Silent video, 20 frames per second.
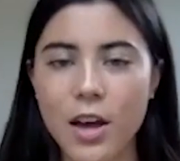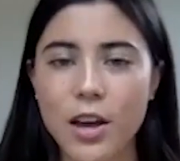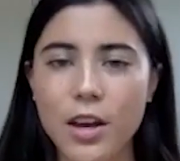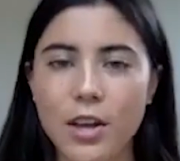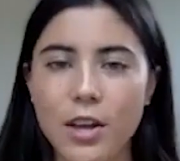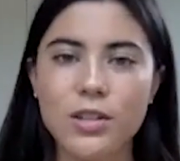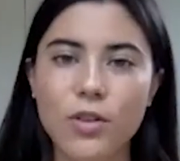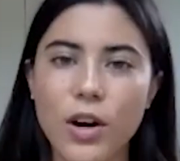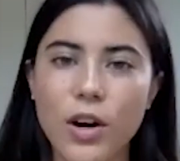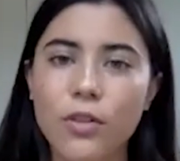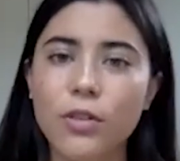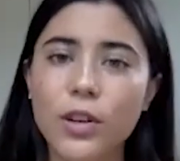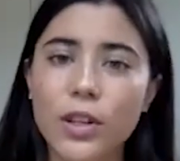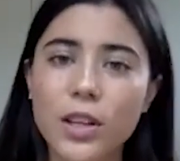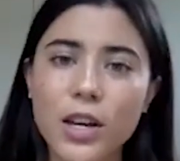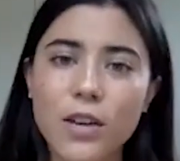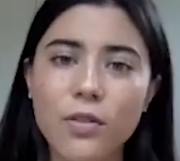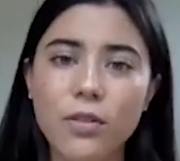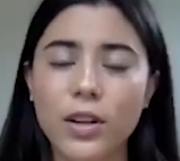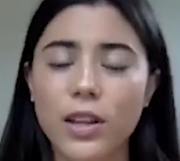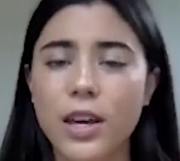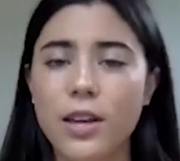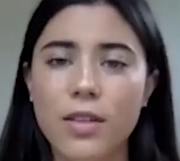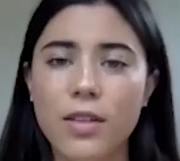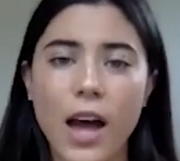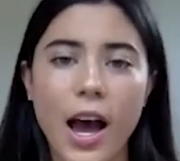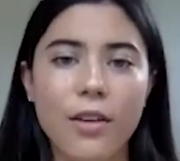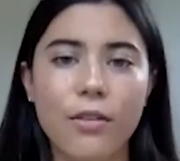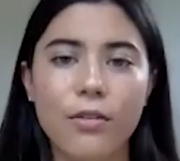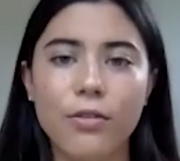So I
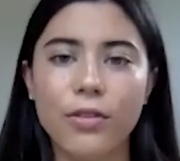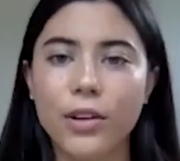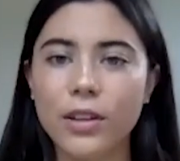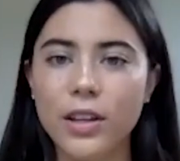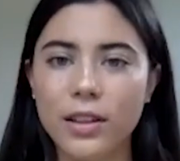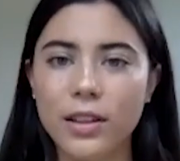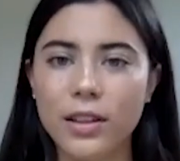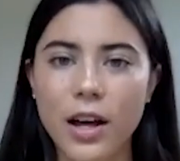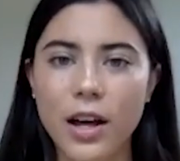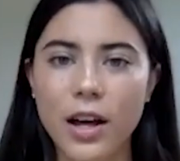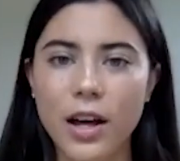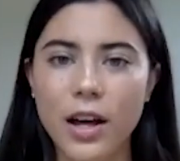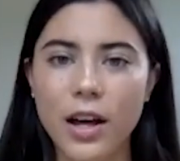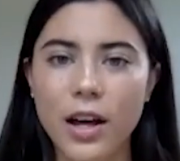really love